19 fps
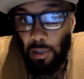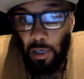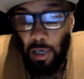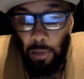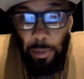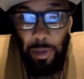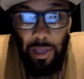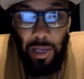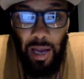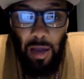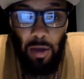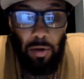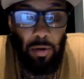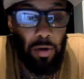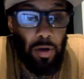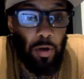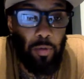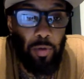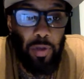I mean, I
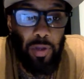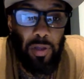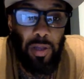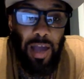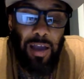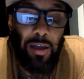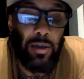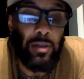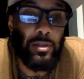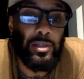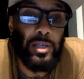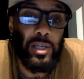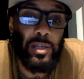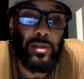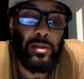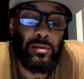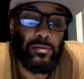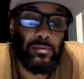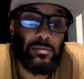could
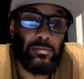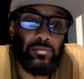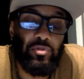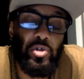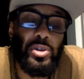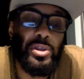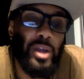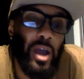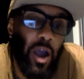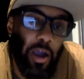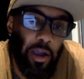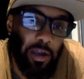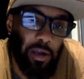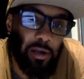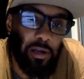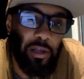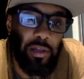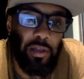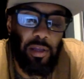just
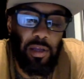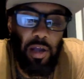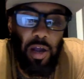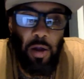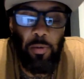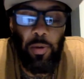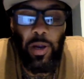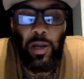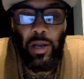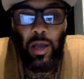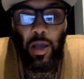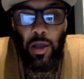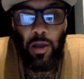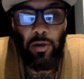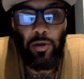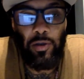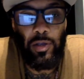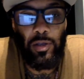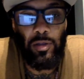retire in DR right now. I
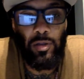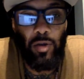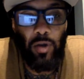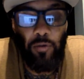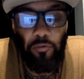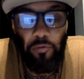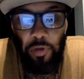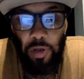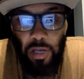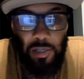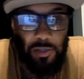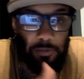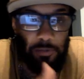could just go finish